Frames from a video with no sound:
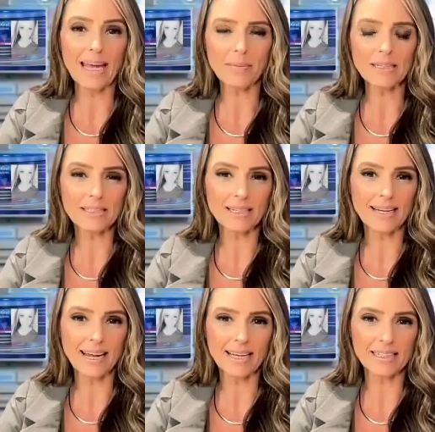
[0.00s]
aiming to
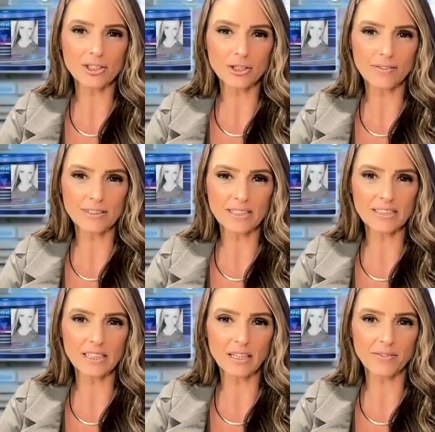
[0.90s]
enhance services
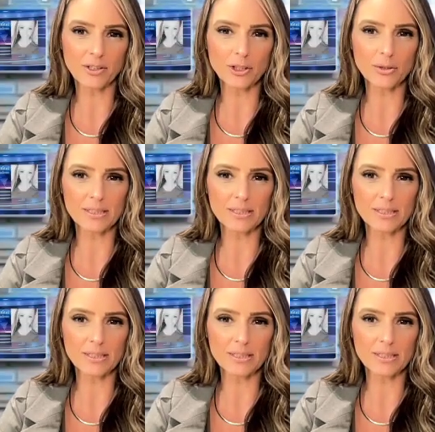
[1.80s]
delivered to